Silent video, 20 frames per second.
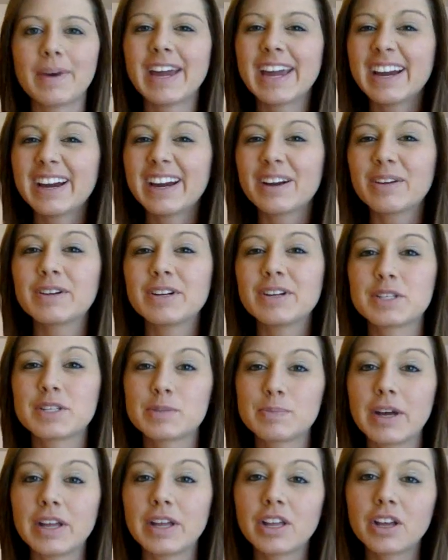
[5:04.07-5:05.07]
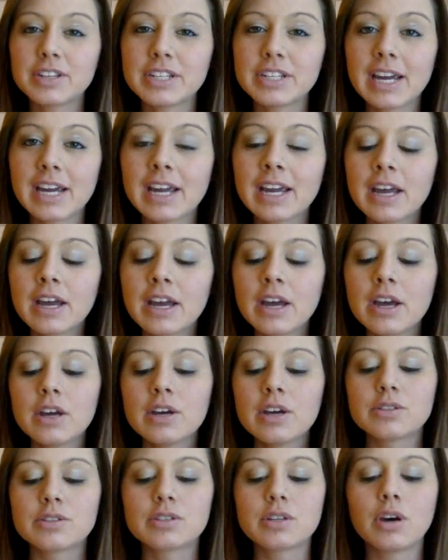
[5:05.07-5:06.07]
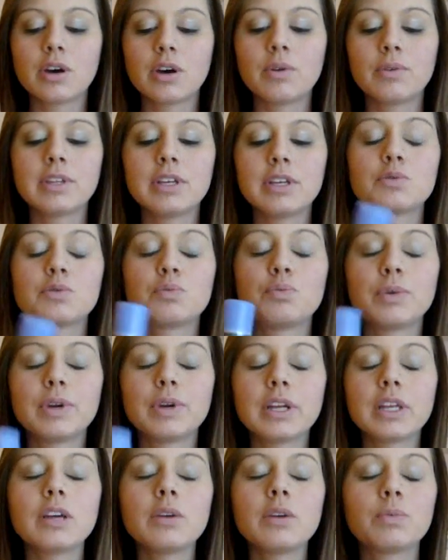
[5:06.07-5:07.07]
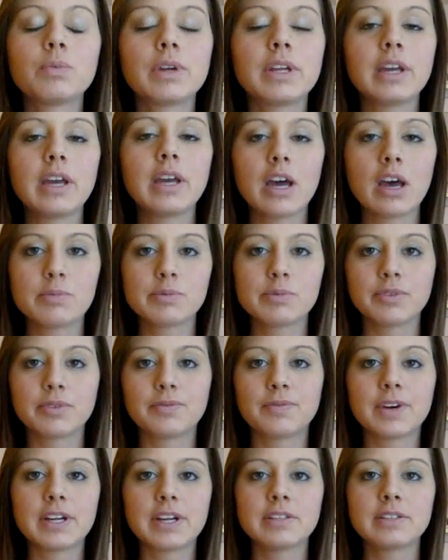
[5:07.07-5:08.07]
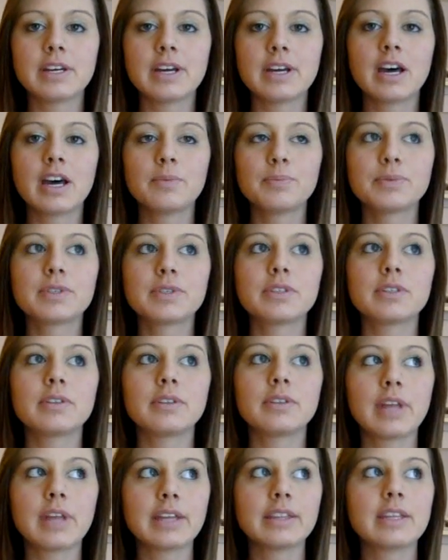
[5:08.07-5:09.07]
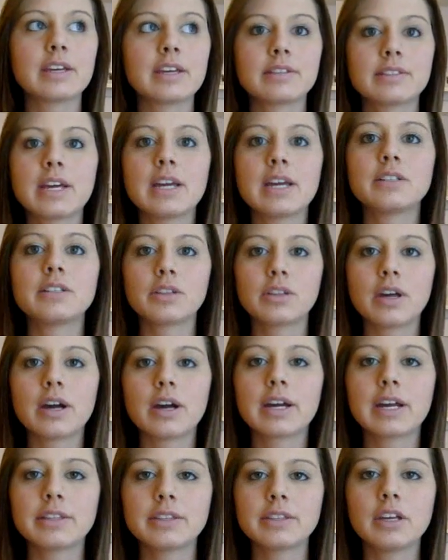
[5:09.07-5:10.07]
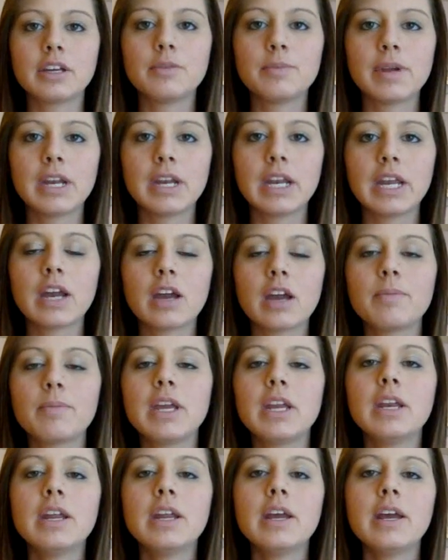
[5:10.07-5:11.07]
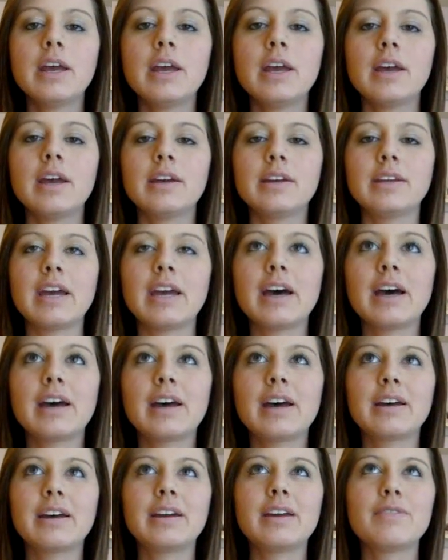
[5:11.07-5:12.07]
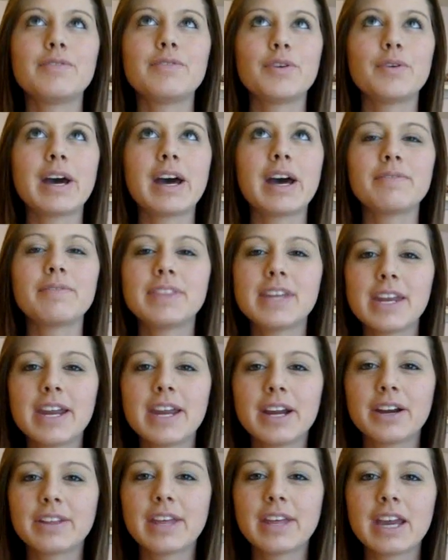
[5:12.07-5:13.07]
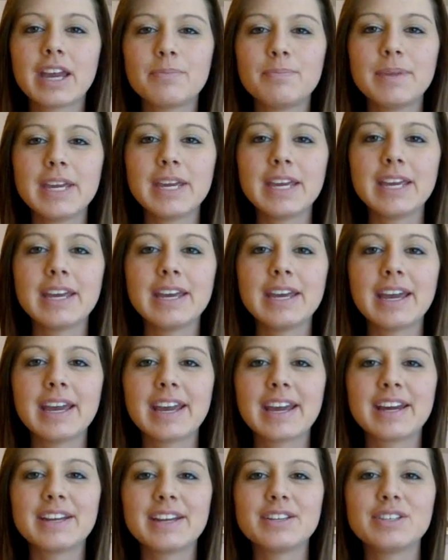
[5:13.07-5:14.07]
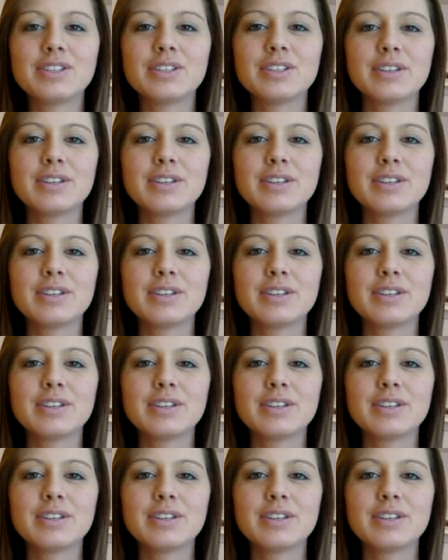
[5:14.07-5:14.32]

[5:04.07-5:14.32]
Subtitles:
my hair, I'm going to smell all day. So this really, really helps with frizz. It helps, like they say, to lock out the humidity. I mean, yeah, if you have thin hair like me and